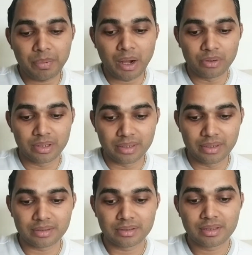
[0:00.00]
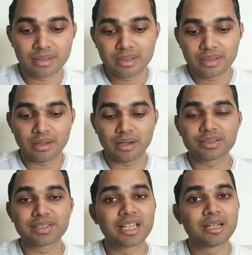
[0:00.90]
pounded,
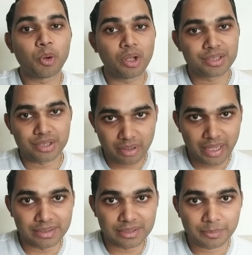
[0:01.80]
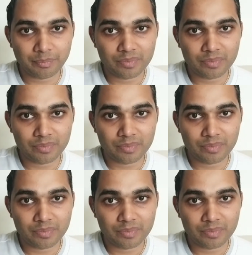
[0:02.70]
single polished rice.